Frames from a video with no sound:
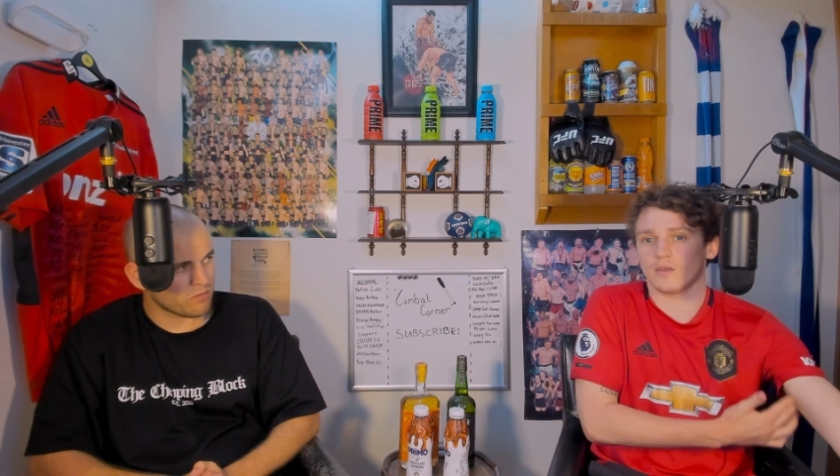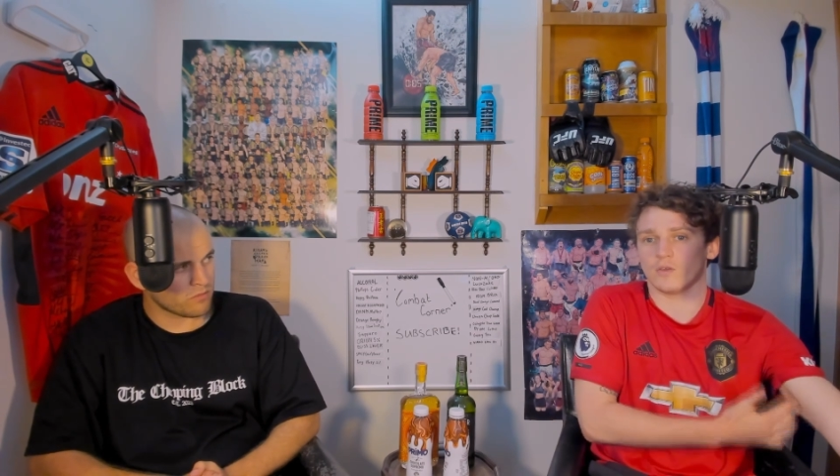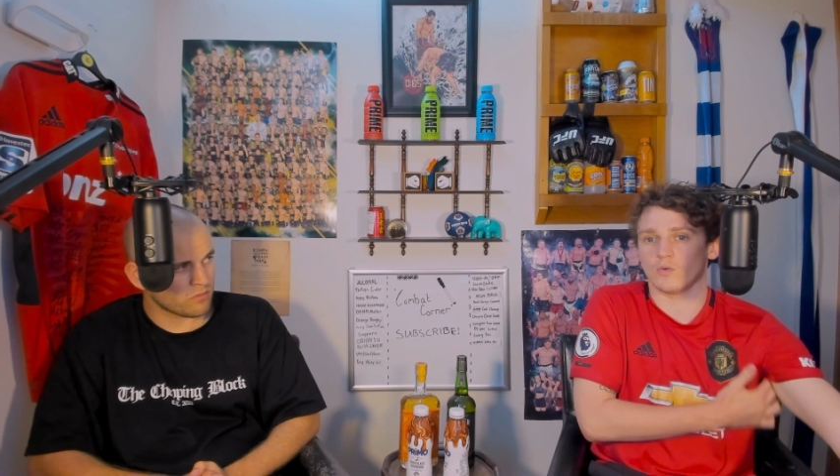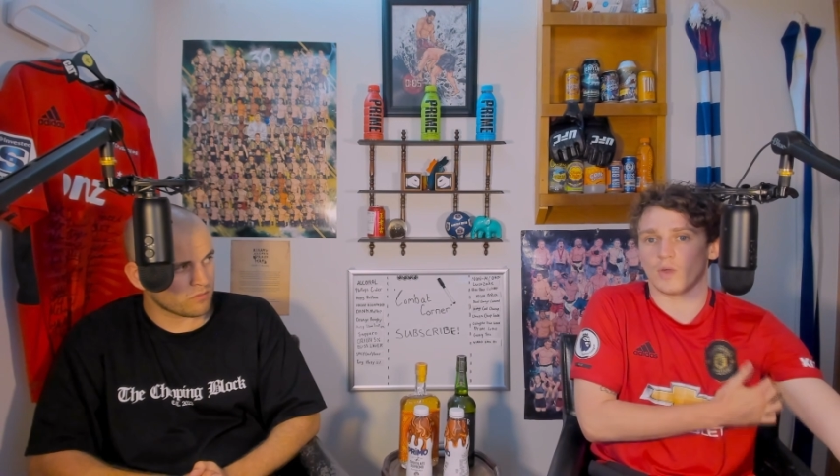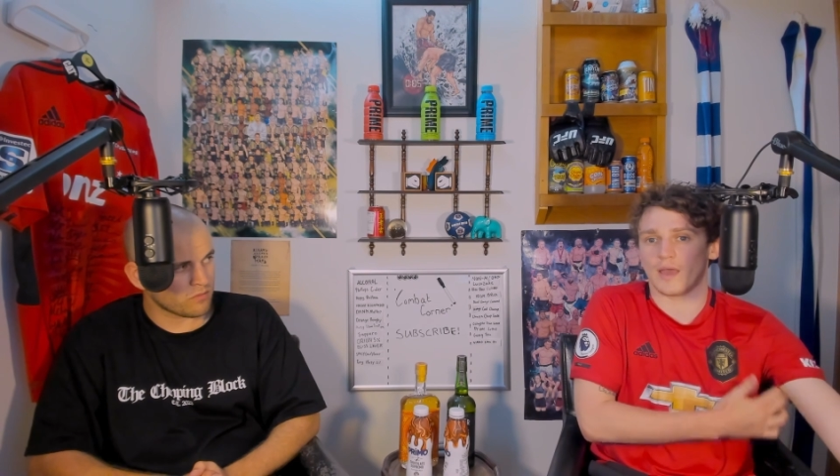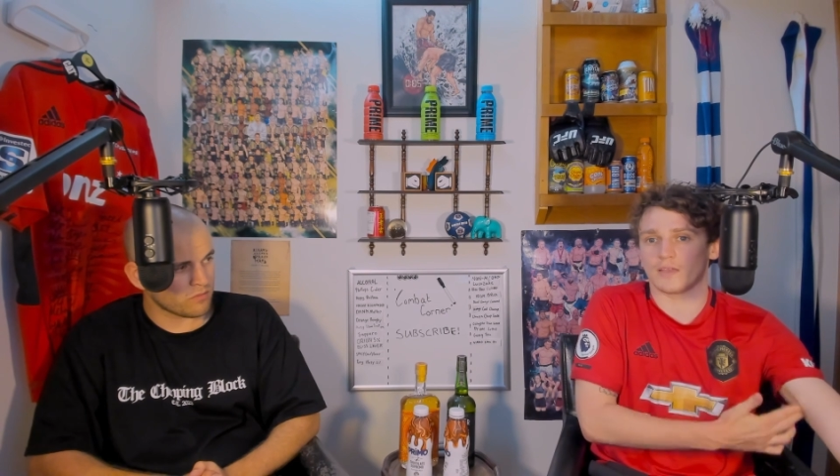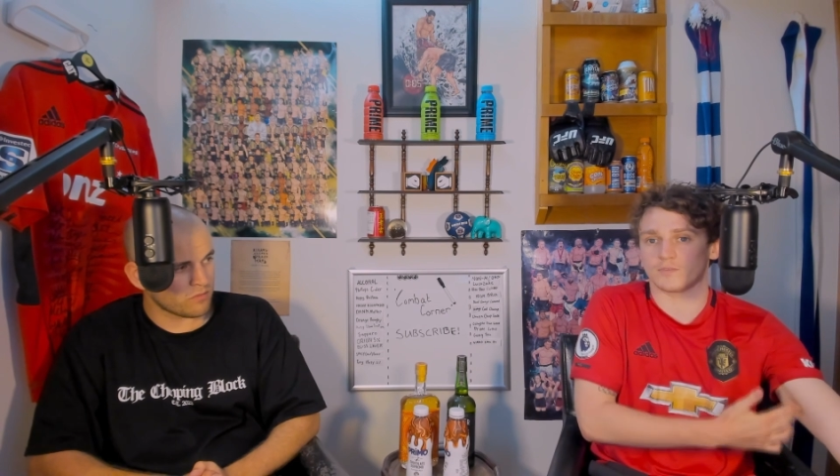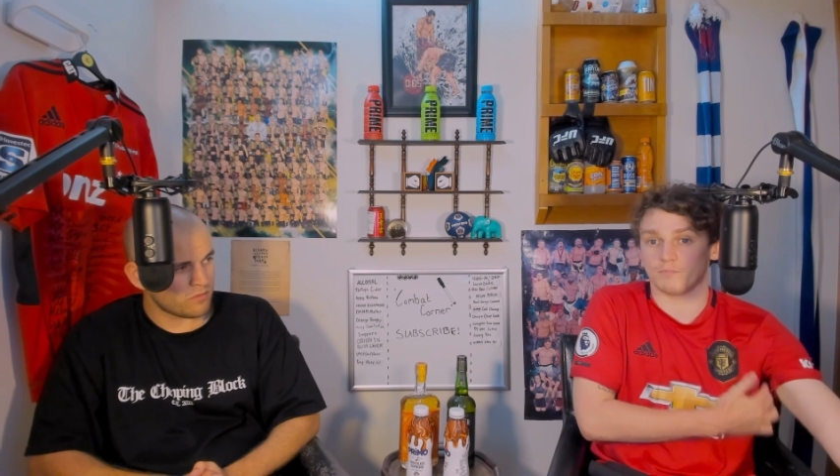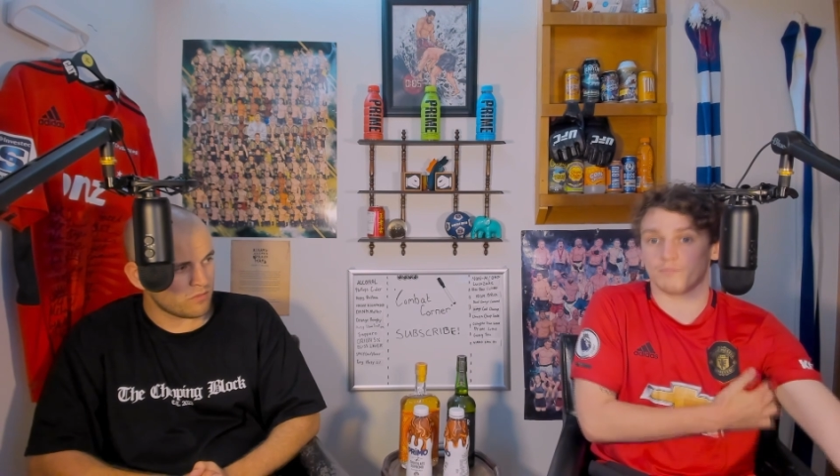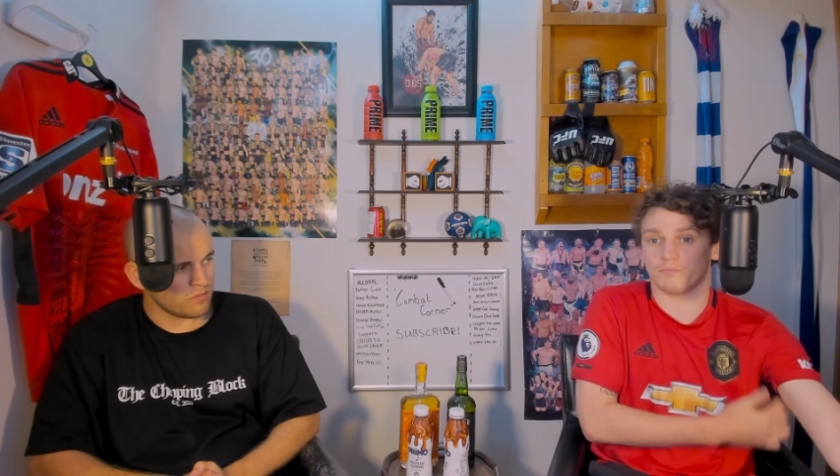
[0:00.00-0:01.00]
who has
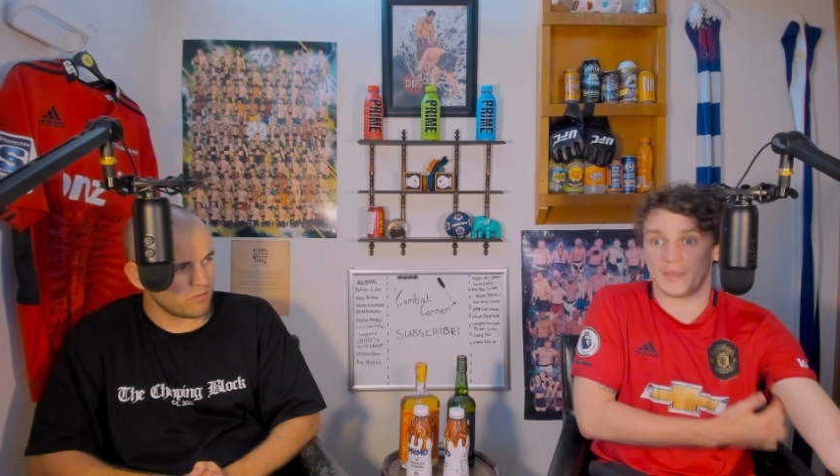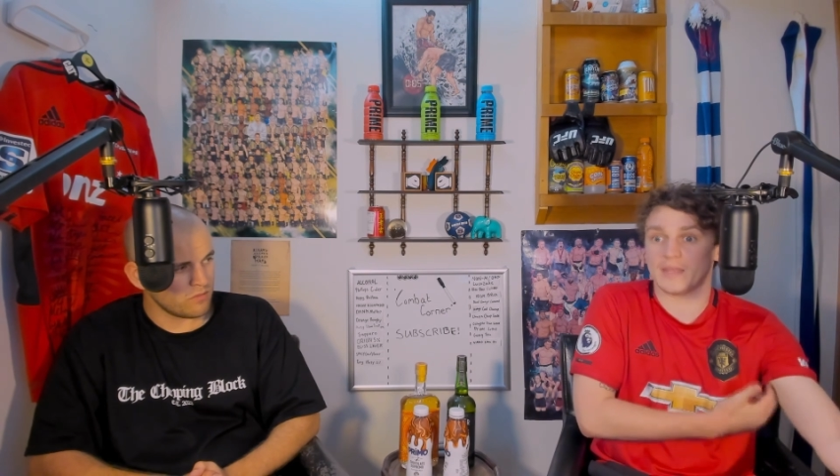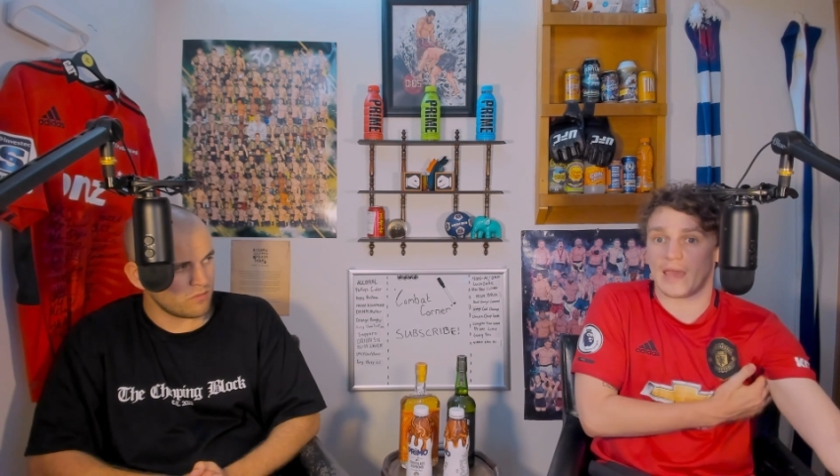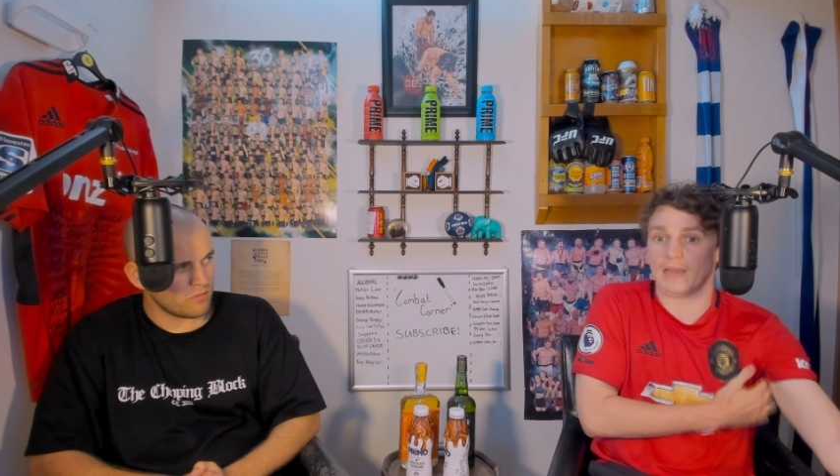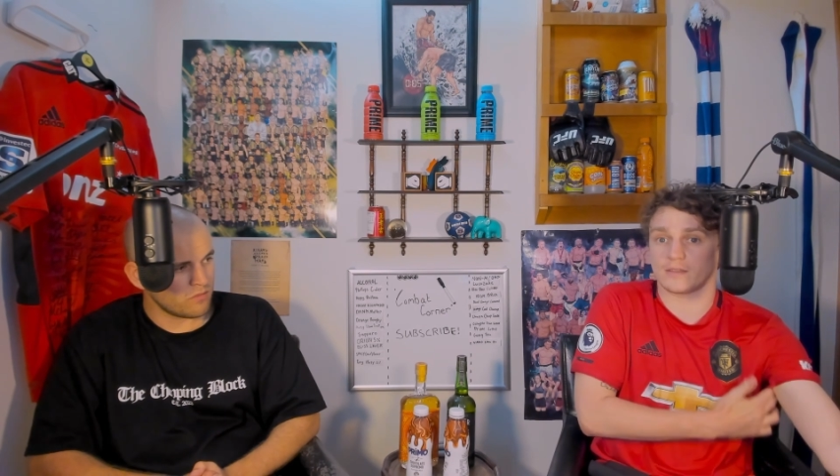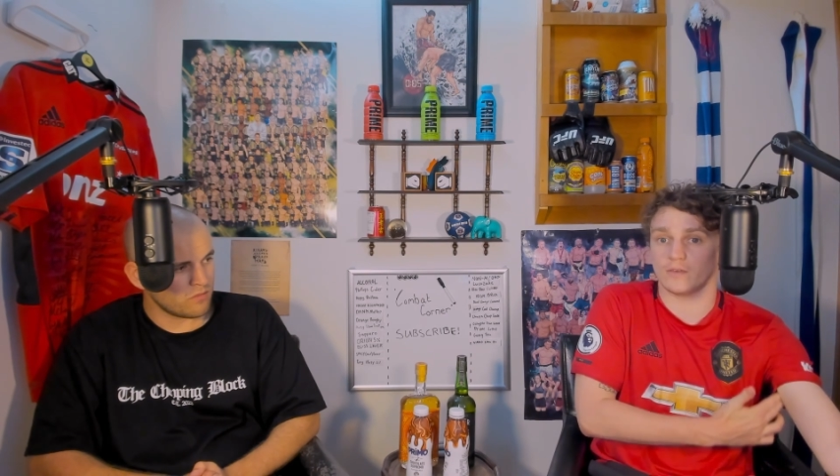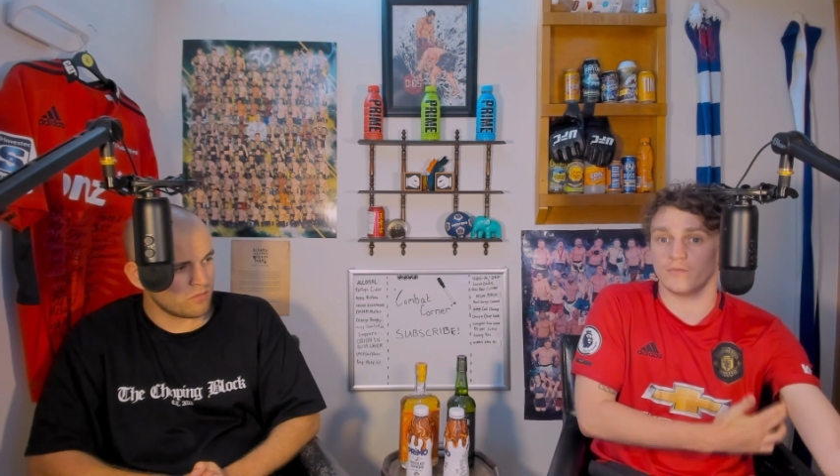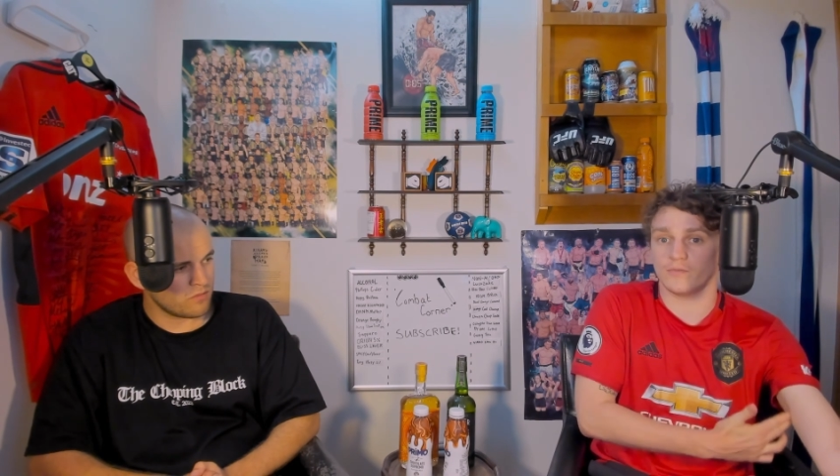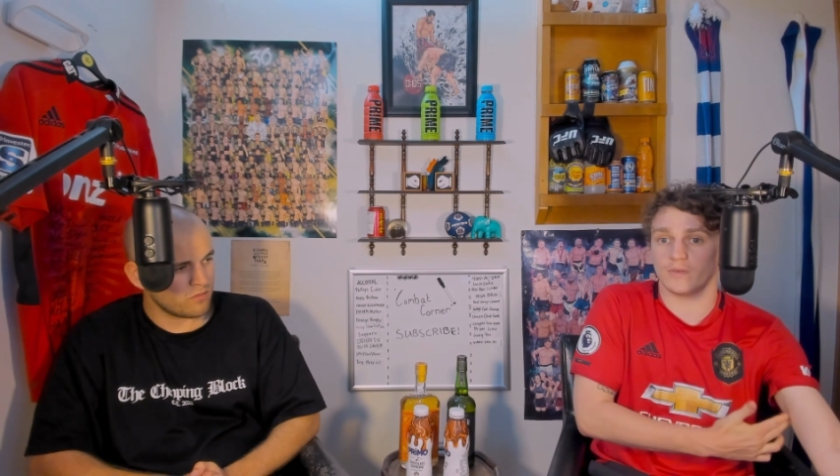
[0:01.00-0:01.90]
been active.